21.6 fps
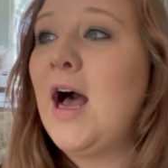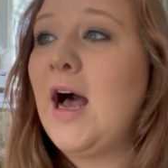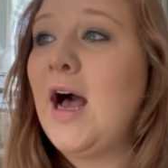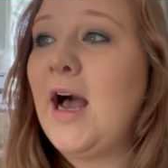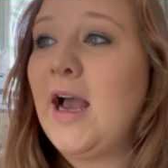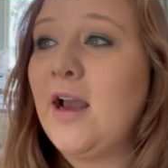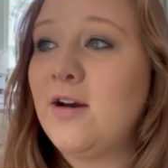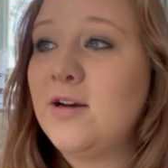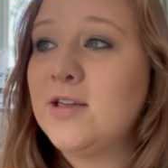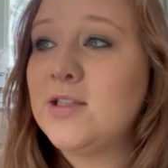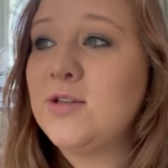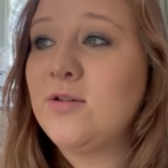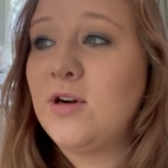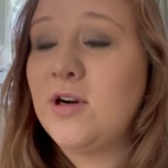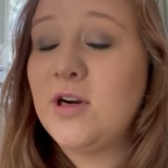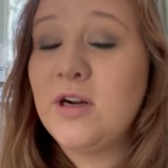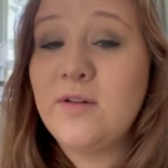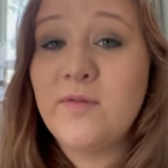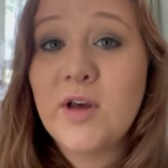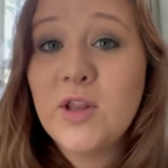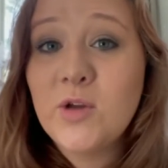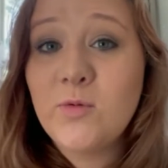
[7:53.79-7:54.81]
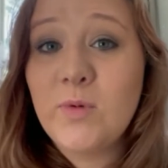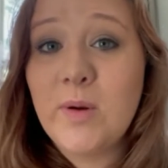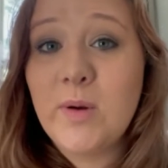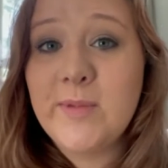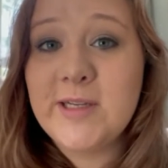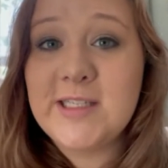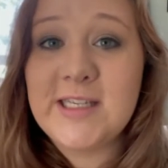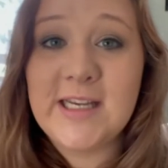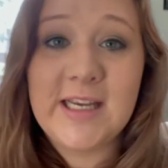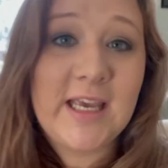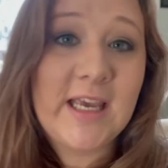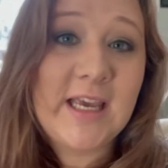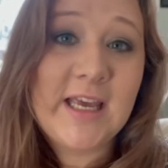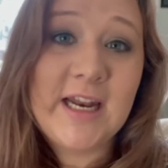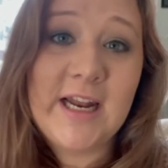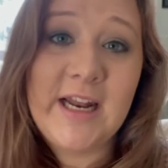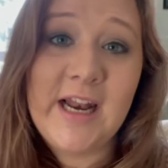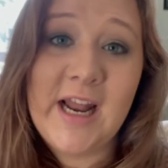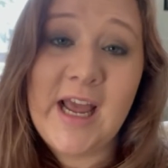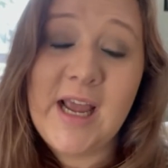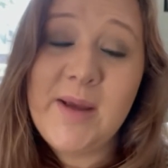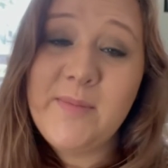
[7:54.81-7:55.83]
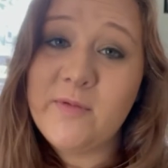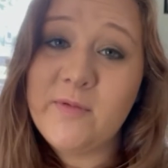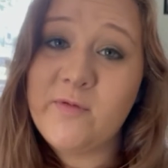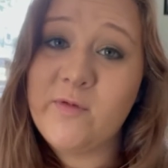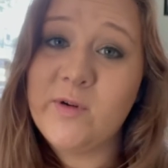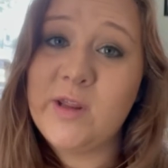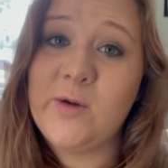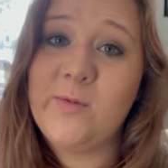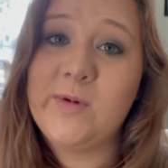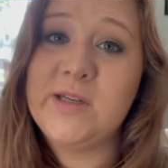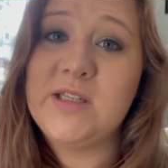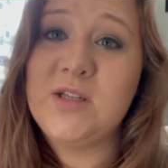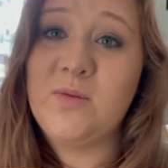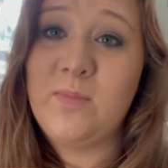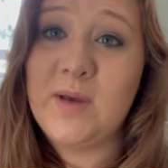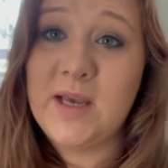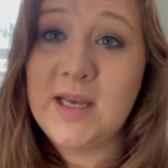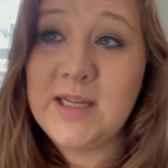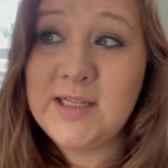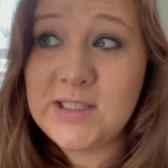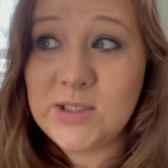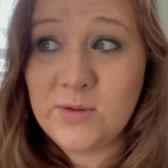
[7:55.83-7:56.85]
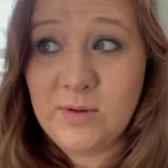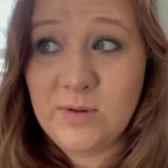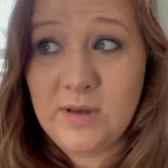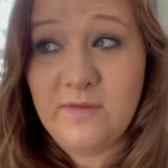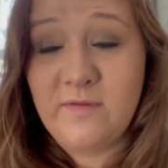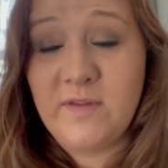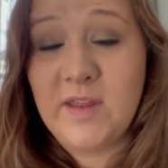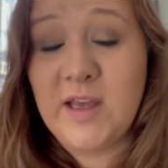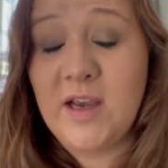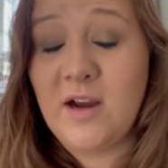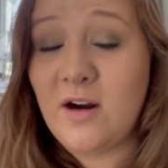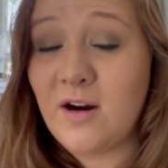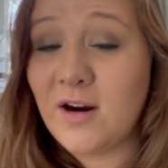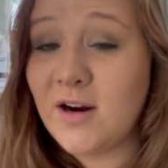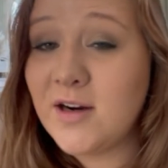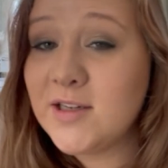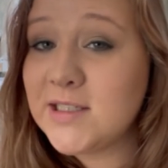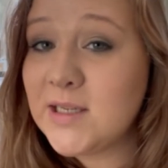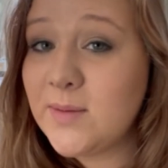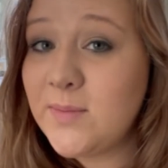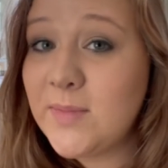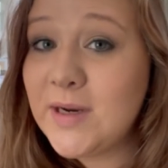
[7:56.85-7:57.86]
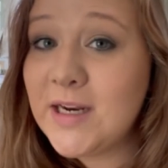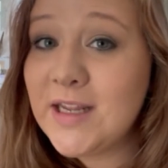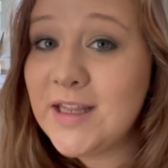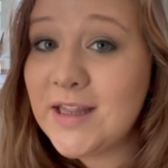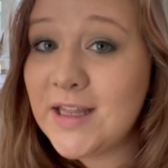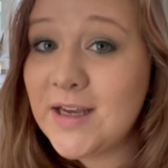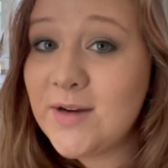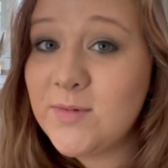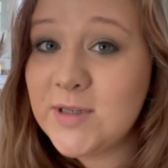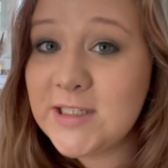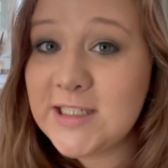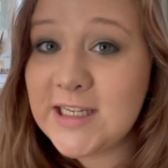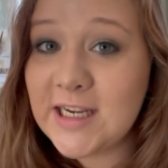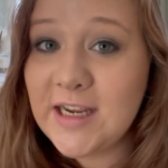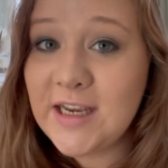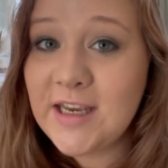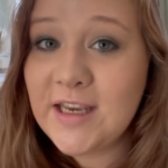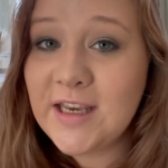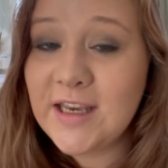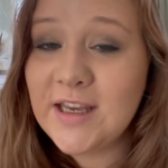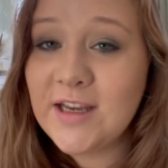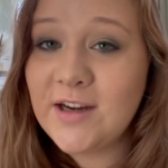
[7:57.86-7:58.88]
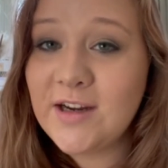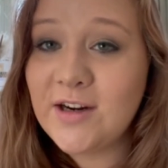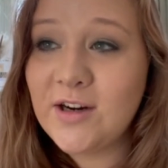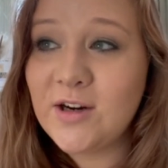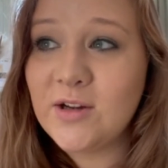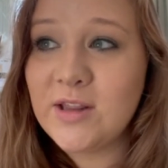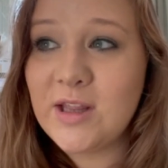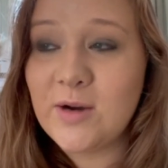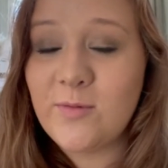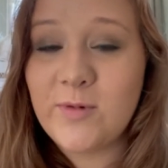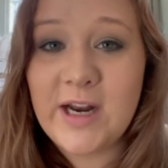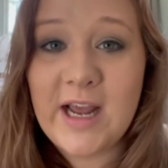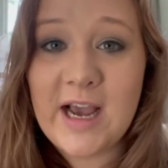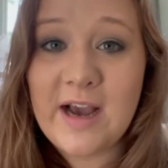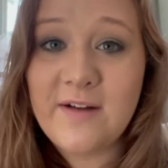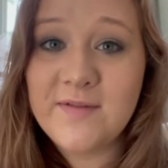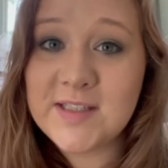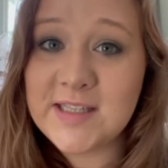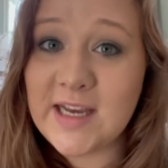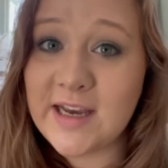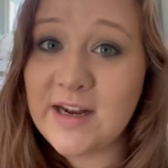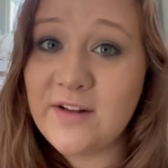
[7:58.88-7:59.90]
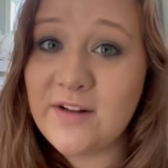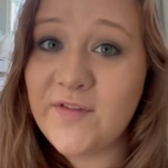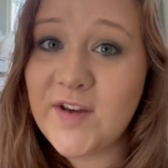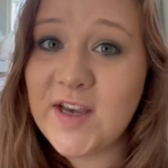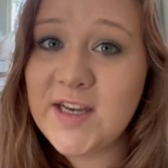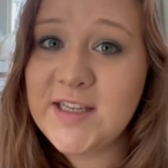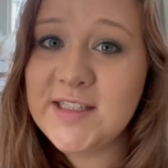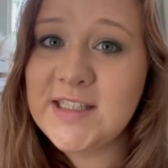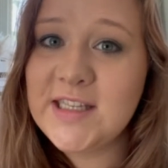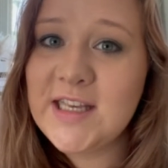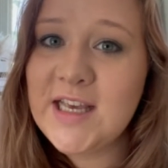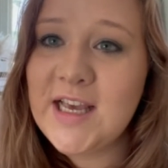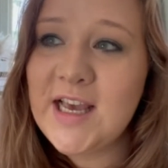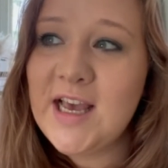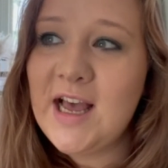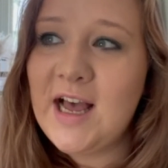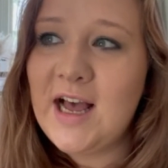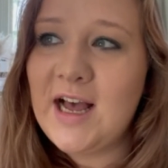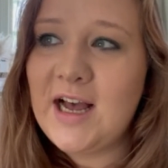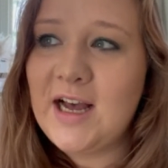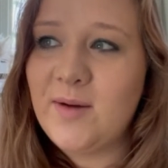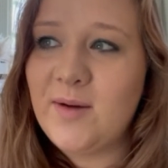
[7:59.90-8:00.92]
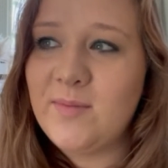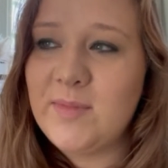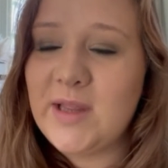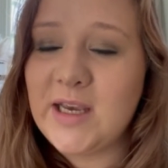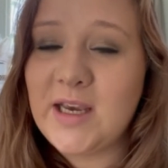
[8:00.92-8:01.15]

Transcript: I also heard of other women taking it at night before they went to bed, so if they are somebody that would take, or that would have side effects, they